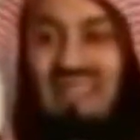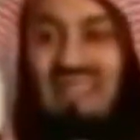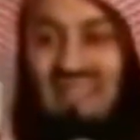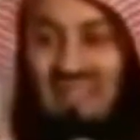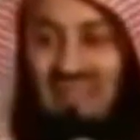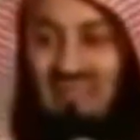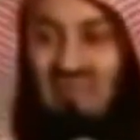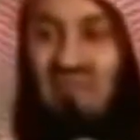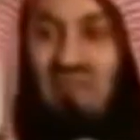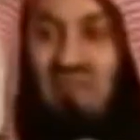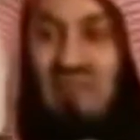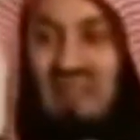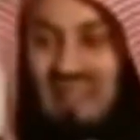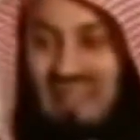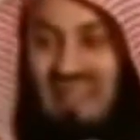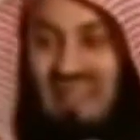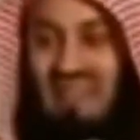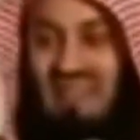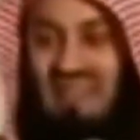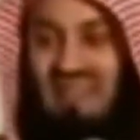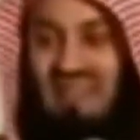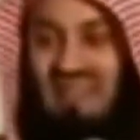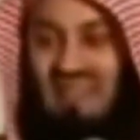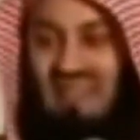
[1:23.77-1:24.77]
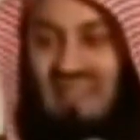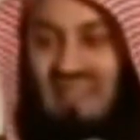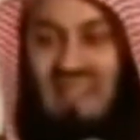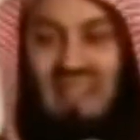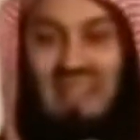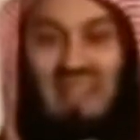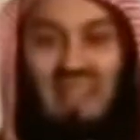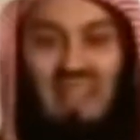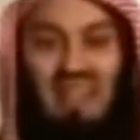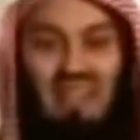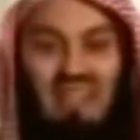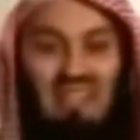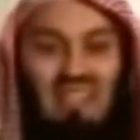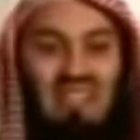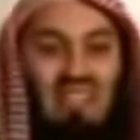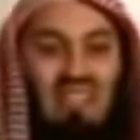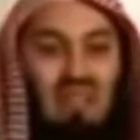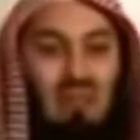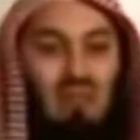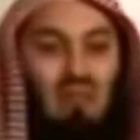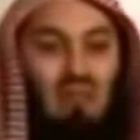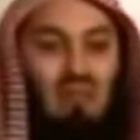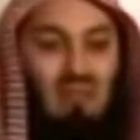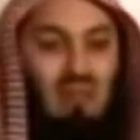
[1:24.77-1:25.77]
They had fled, and
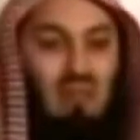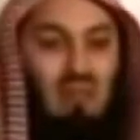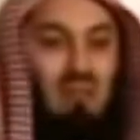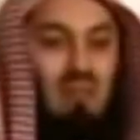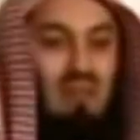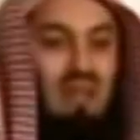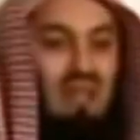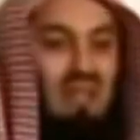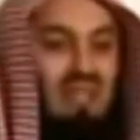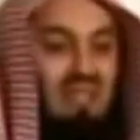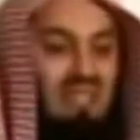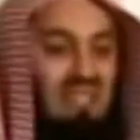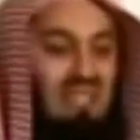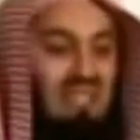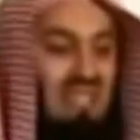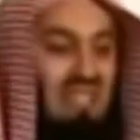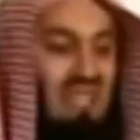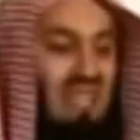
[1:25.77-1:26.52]
some of them might